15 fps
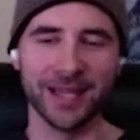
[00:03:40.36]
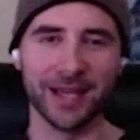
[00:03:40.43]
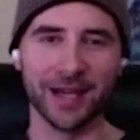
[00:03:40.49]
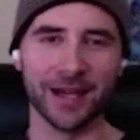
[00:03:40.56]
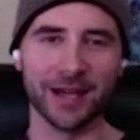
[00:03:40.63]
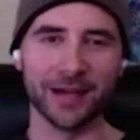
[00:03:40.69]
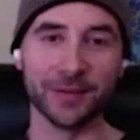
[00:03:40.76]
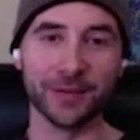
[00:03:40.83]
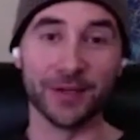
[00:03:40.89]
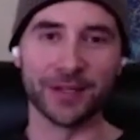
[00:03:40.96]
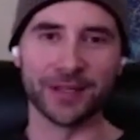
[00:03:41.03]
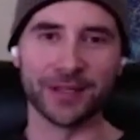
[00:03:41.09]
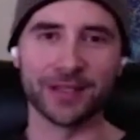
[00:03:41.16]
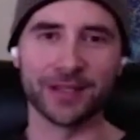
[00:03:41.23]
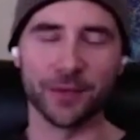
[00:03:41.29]
uh,
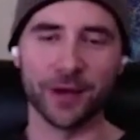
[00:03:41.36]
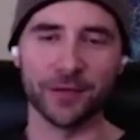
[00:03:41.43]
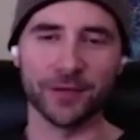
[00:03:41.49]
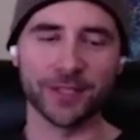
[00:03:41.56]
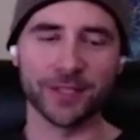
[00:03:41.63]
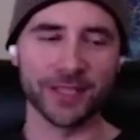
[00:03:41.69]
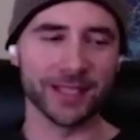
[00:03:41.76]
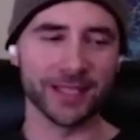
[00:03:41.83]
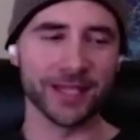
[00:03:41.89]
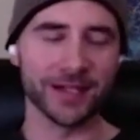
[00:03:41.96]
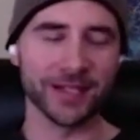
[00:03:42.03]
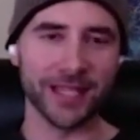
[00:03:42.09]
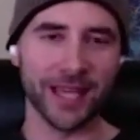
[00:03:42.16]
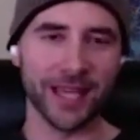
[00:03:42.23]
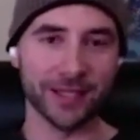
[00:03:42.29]
with uh, Profit
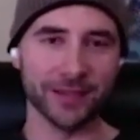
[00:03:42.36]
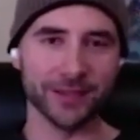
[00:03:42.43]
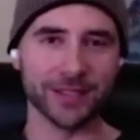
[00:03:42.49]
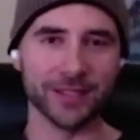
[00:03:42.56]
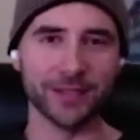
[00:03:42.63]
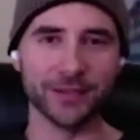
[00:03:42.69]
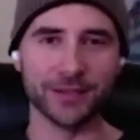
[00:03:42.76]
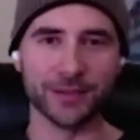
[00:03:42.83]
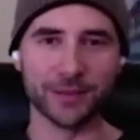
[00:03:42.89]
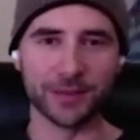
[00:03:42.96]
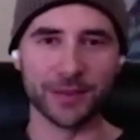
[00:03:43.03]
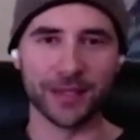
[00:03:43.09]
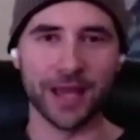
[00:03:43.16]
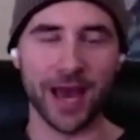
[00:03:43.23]
Singularity and using YouTube